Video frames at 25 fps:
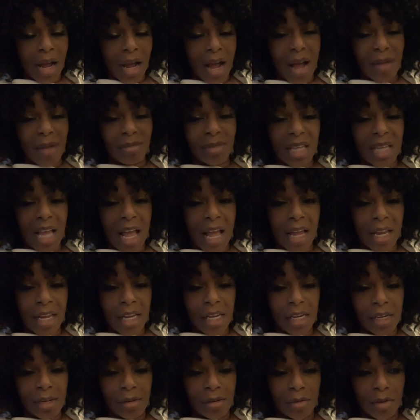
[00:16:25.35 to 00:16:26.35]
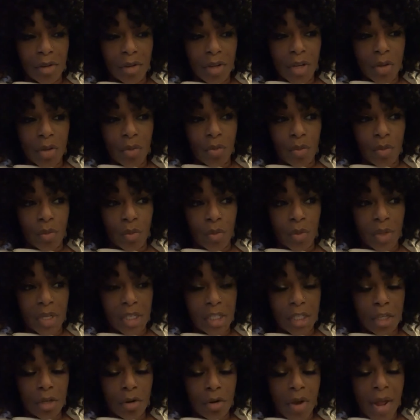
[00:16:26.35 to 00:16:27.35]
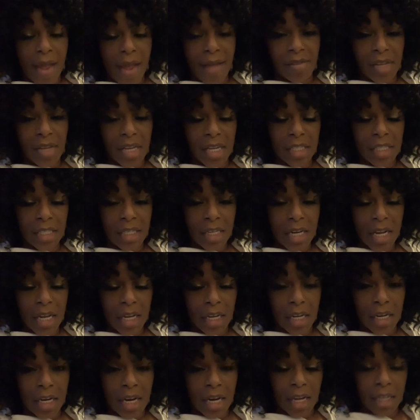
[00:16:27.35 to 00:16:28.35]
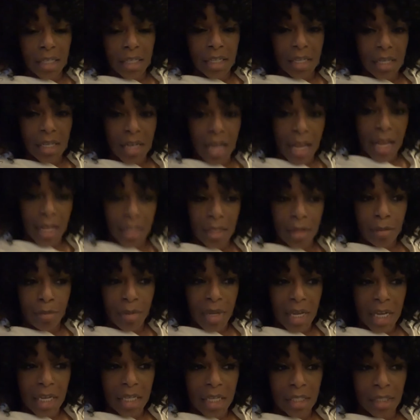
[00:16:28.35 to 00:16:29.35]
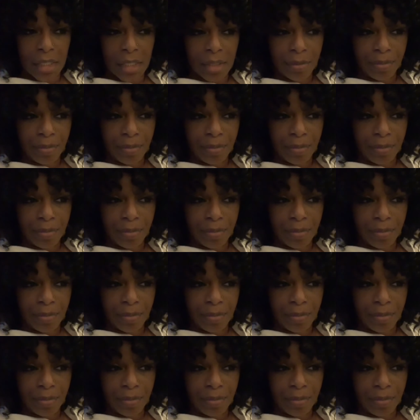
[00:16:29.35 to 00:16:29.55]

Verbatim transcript: I'm tired. We still don't have internet connected at the place.